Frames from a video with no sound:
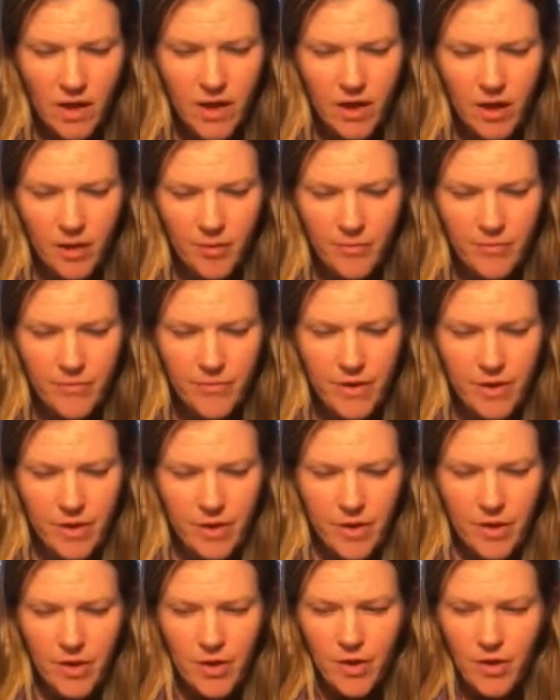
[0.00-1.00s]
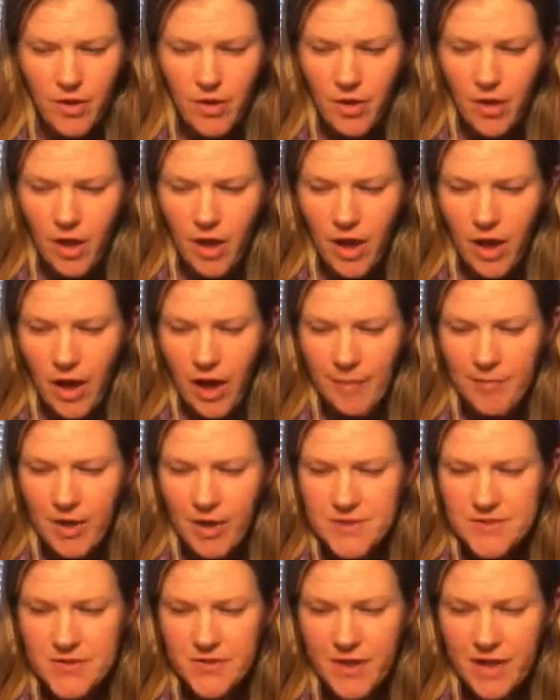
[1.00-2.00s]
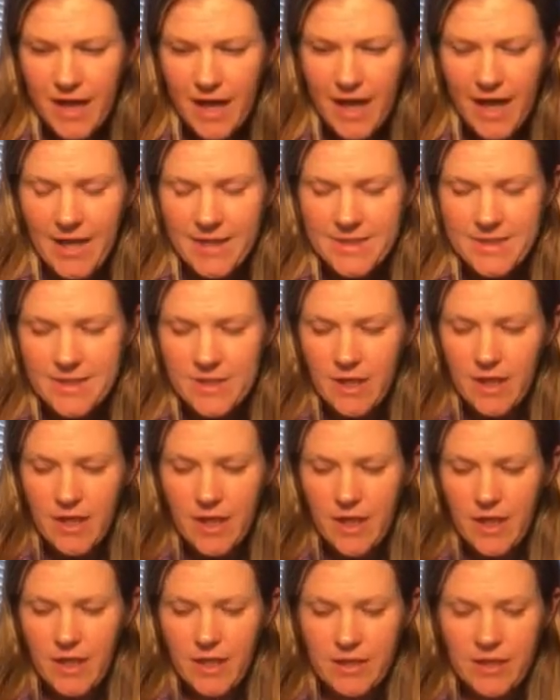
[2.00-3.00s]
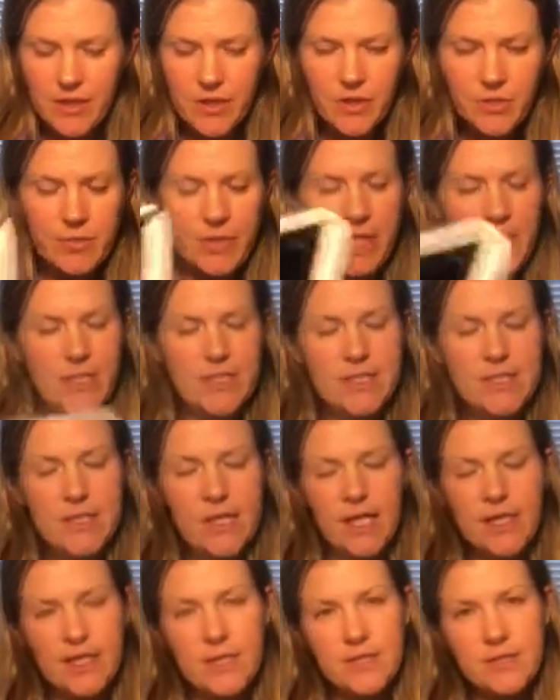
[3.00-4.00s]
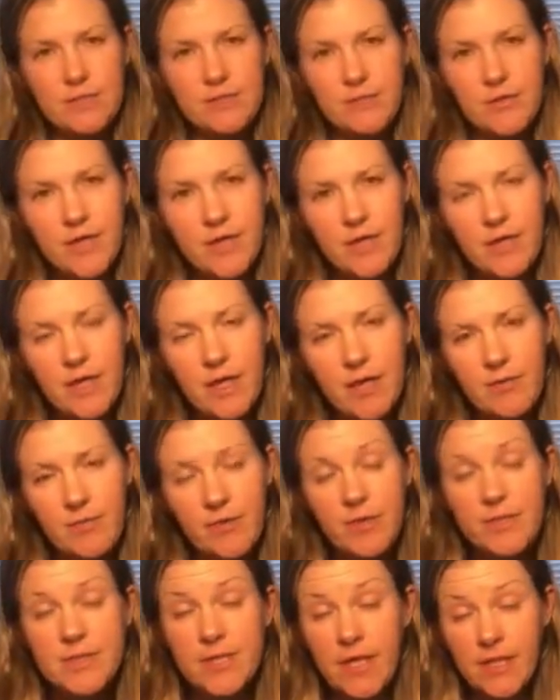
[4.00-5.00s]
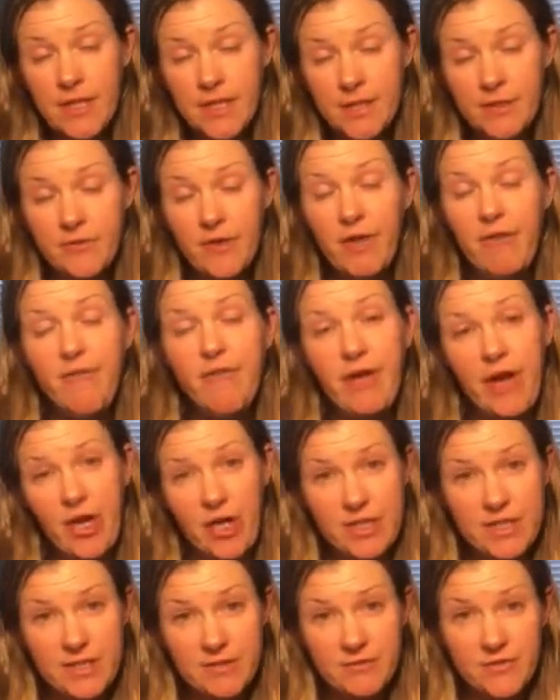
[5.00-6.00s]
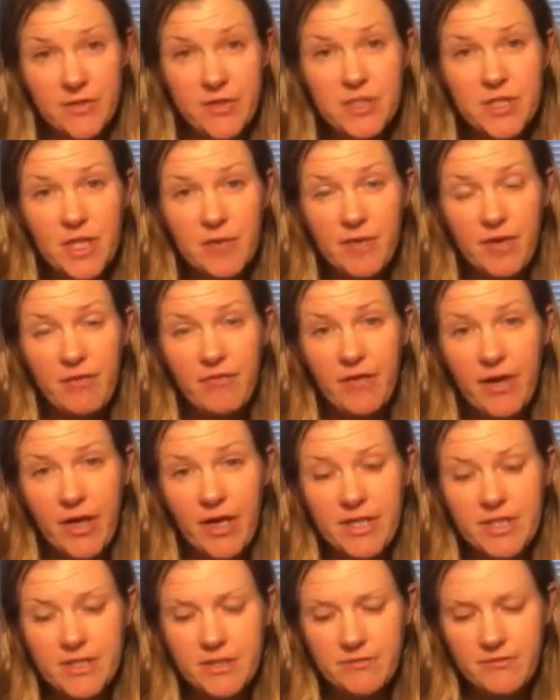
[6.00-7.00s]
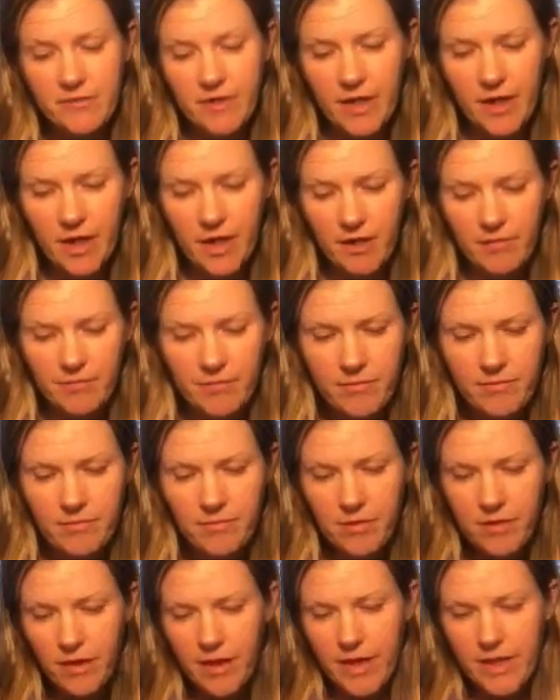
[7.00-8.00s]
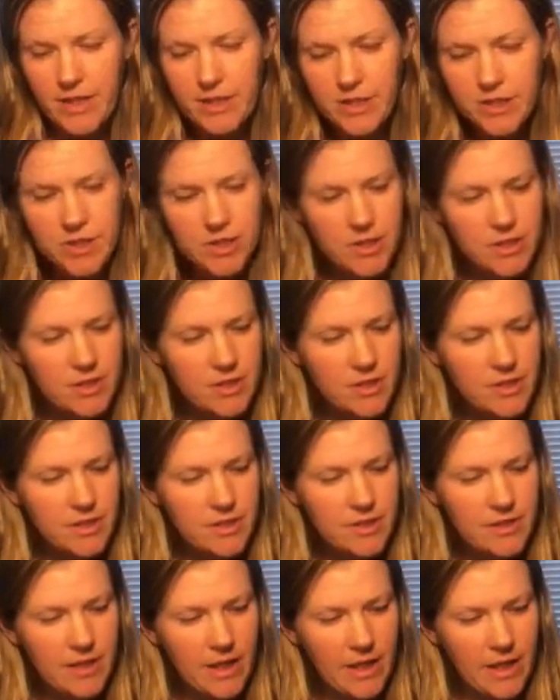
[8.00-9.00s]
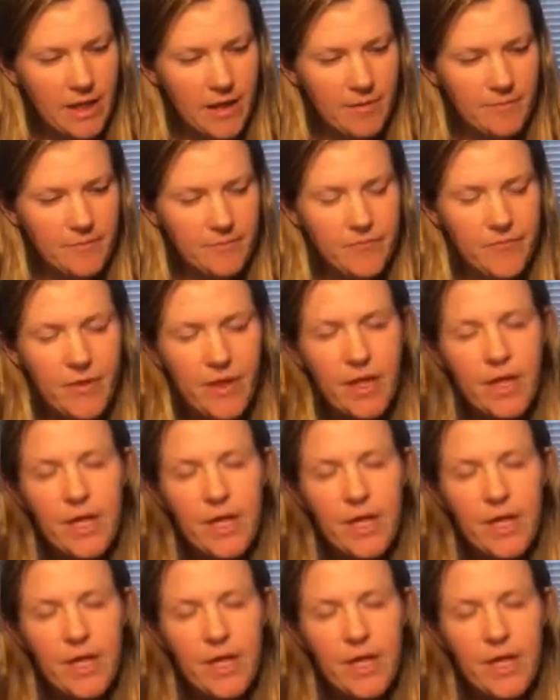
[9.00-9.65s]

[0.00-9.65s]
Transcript: Um, I'm also going to ask uh, a little bit slightly different, um, slightly different, a very different. There's going to be a very different um, lunch time.